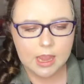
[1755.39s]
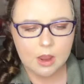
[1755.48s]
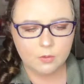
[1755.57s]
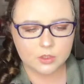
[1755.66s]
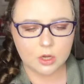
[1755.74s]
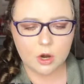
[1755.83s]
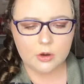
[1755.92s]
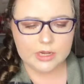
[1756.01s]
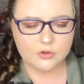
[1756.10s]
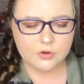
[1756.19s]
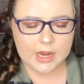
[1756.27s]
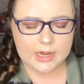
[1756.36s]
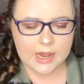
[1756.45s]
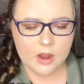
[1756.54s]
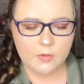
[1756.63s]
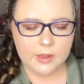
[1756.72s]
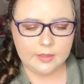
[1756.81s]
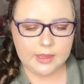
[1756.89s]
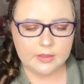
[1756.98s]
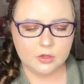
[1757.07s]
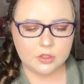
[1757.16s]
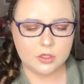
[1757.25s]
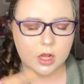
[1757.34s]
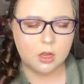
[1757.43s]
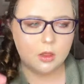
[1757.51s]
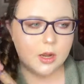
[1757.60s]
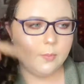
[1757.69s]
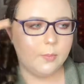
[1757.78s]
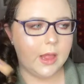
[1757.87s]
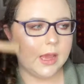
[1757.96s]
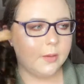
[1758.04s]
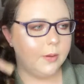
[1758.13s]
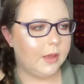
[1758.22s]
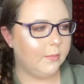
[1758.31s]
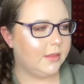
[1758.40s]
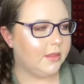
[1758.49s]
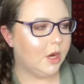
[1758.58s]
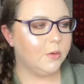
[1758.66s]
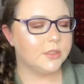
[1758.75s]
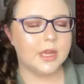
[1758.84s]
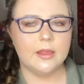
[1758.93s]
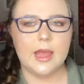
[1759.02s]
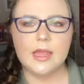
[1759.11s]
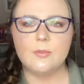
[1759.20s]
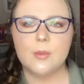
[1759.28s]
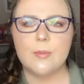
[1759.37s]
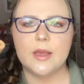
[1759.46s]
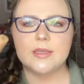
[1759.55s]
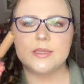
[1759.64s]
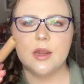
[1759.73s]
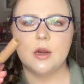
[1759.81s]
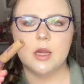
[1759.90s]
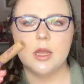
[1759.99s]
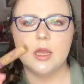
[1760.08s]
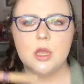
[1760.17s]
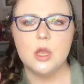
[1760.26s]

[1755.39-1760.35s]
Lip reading: it was already dried out, and there's not a lot of black pigment there, which I like in my mascara.